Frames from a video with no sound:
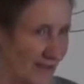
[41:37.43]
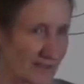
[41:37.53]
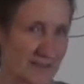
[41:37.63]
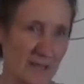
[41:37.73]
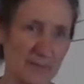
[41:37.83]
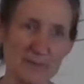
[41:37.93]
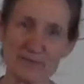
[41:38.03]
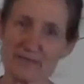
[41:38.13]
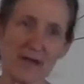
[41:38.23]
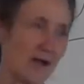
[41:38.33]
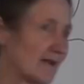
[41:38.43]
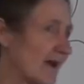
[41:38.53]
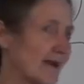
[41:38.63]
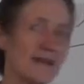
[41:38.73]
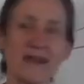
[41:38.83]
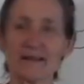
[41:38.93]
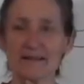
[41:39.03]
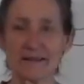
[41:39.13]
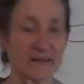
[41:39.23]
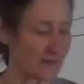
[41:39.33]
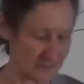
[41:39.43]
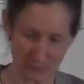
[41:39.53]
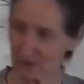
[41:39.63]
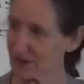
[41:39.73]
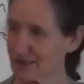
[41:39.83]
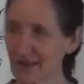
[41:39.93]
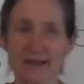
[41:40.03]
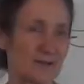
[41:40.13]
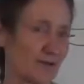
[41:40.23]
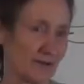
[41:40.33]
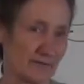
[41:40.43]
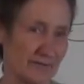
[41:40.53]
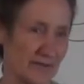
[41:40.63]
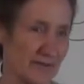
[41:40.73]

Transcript: And some people say, I can't handle the heat. I said, well, just take it off.